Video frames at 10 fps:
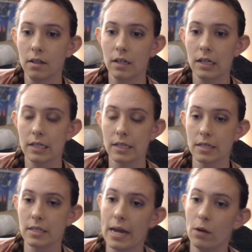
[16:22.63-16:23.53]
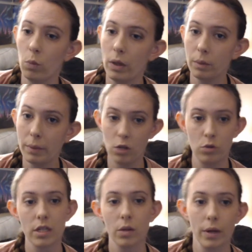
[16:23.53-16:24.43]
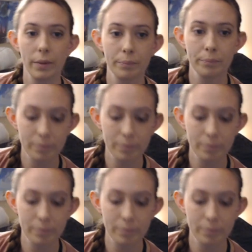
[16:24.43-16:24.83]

Because I will be using one.